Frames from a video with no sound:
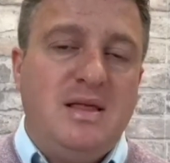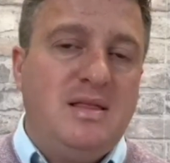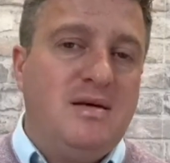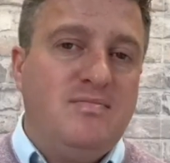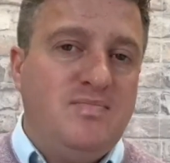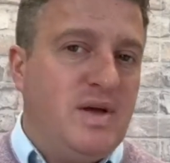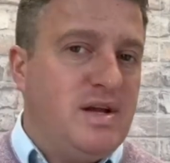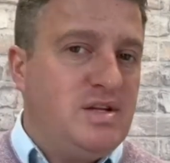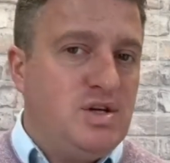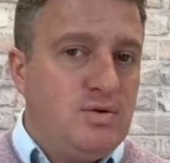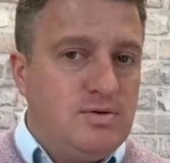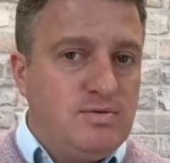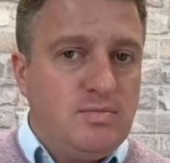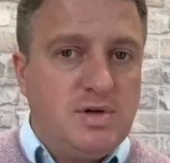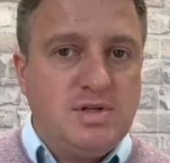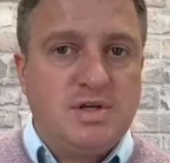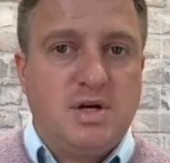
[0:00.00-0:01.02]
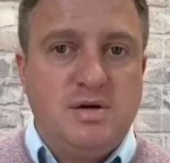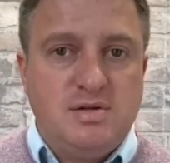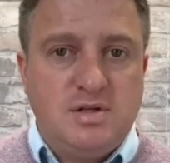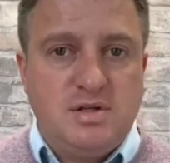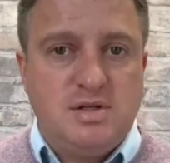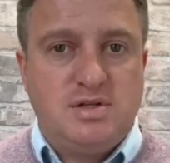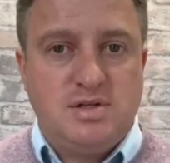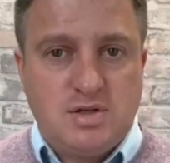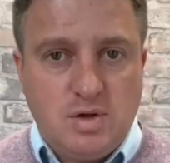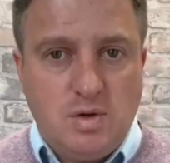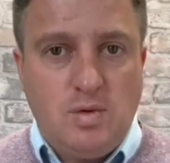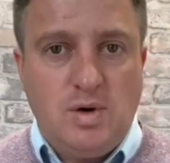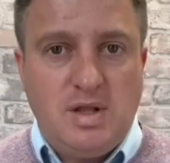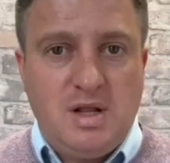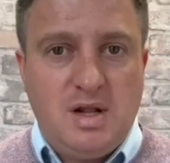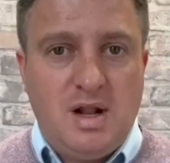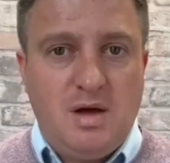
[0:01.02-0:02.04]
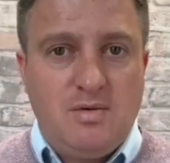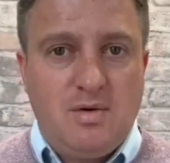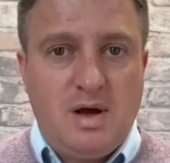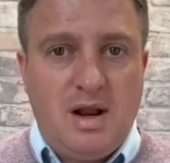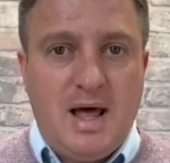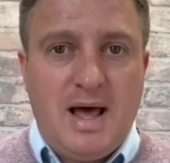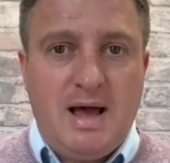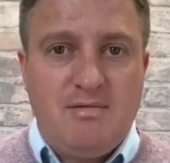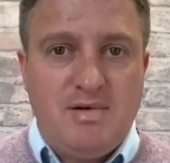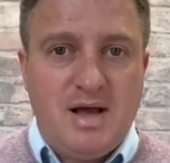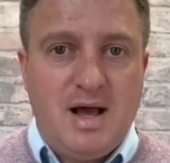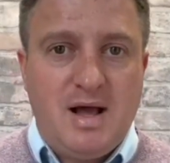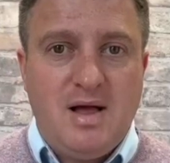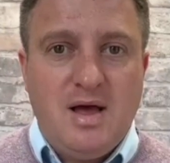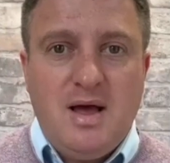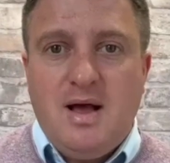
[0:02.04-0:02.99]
their children want to go to the school in the local area.